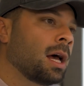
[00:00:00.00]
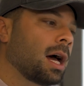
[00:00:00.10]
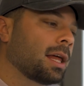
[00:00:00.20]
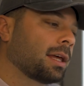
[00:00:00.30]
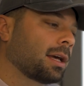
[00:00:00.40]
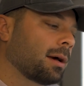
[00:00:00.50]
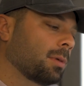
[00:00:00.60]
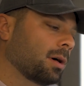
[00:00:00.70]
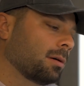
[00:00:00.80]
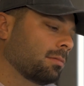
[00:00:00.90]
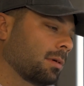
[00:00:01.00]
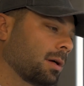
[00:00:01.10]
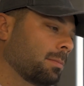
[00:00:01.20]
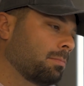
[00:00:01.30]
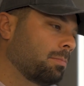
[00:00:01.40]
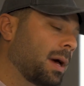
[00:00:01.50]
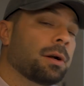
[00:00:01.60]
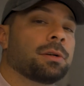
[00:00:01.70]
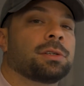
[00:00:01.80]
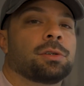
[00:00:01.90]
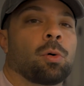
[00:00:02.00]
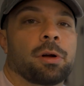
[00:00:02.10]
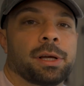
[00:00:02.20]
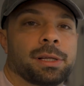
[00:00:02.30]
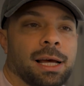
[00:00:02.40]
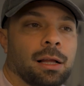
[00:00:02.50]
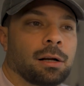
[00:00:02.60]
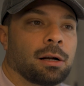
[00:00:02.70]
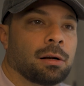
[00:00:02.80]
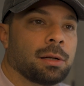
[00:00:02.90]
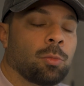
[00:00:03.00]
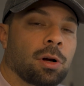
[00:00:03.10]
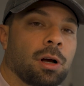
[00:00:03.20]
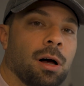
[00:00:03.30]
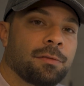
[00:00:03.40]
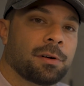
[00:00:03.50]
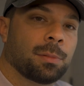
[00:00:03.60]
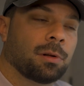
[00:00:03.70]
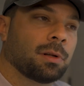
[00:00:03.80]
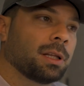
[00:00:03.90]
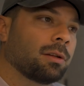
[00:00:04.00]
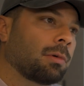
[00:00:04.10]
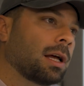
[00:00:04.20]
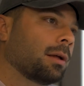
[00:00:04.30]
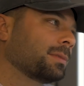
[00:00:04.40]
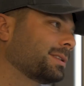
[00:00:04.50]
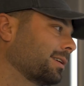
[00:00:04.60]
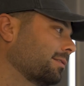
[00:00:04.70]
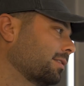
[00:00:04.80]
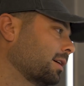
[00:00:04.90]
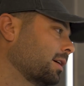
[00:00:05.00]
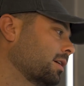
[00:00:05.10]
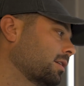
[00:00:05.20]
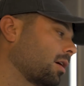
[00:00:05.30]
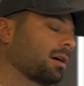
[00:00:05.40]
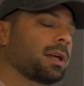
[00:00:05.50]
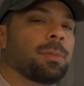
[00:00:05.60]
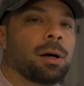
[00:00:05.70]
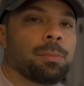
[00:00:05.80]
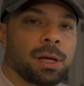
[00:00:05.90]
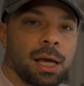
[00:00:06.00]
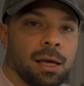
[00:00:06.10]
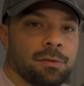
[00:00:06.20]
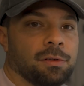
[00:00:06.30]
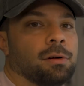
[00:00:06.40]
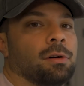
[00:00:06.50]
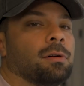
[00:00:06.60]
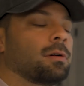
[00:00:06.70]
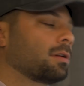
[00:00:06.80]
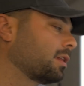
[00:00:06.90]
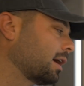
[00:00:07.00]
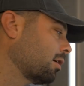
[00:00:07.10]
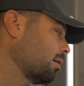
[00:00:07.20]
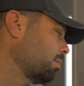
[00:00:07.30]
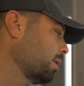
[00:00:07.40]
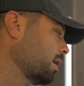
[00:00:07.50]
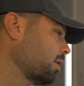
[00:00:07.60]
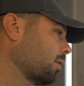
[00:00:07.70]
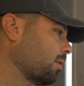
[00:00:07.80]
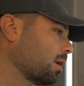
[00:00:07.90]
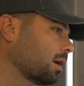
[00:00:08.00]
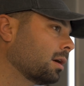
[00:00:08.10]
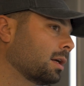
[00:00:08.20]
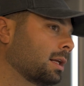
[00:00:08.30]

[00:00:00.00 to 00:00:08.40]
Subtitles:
I think I'm a better storyteller and more comfortable in the realms of talking about behavior or therapy or